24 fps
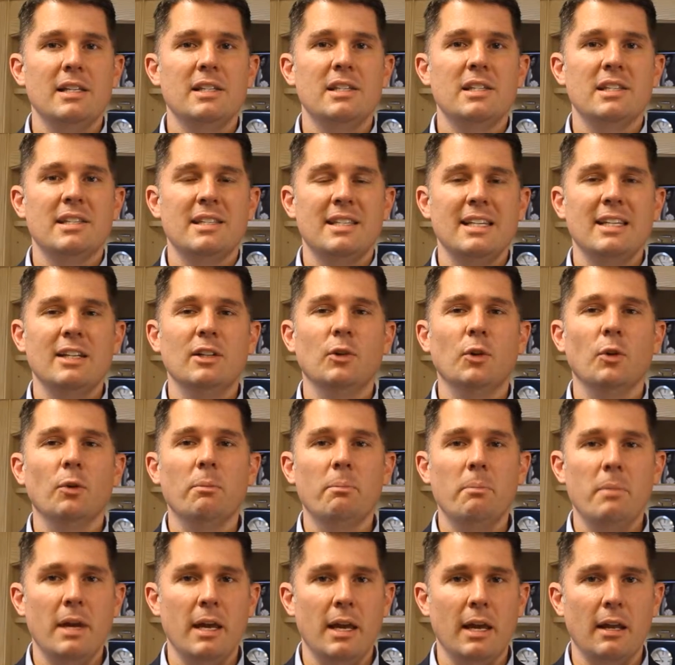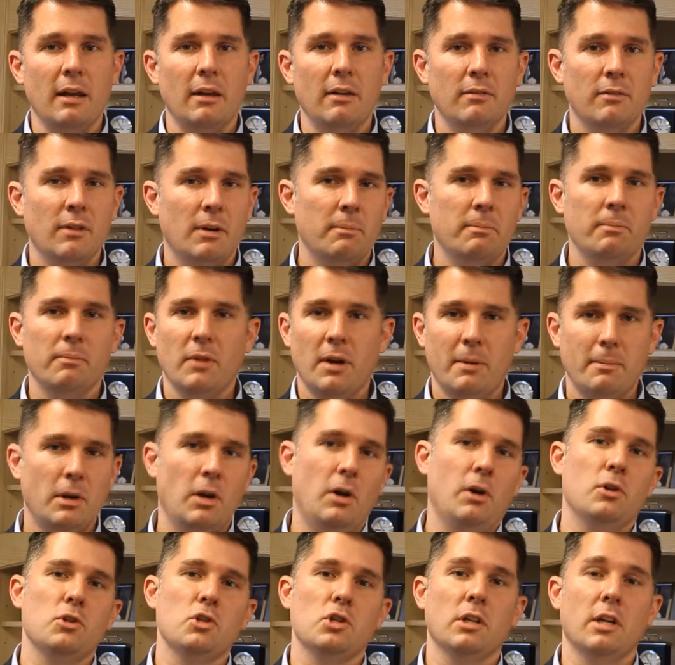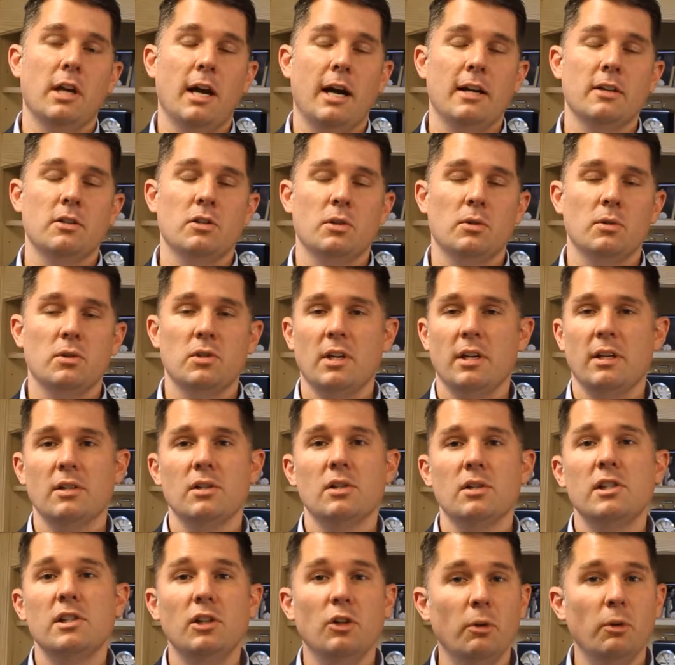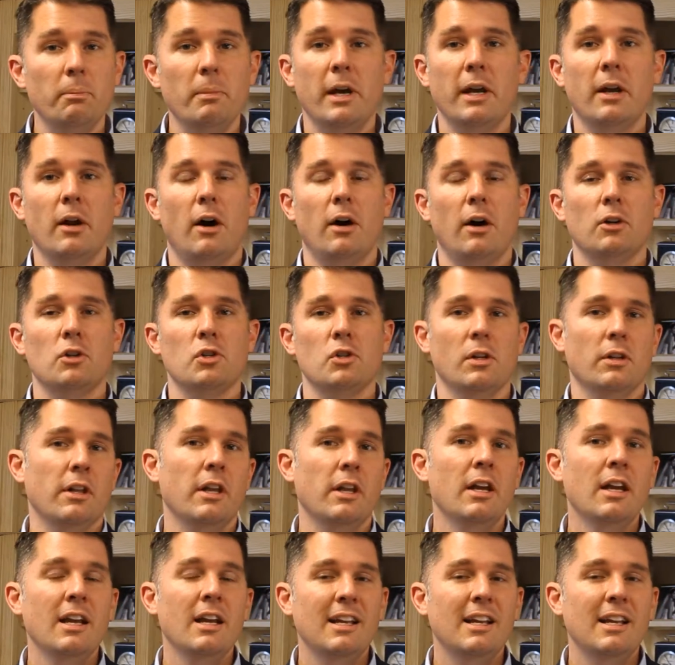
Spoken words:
a sealed bid. And I'm an auction guy, so it's like a sealed bid auction.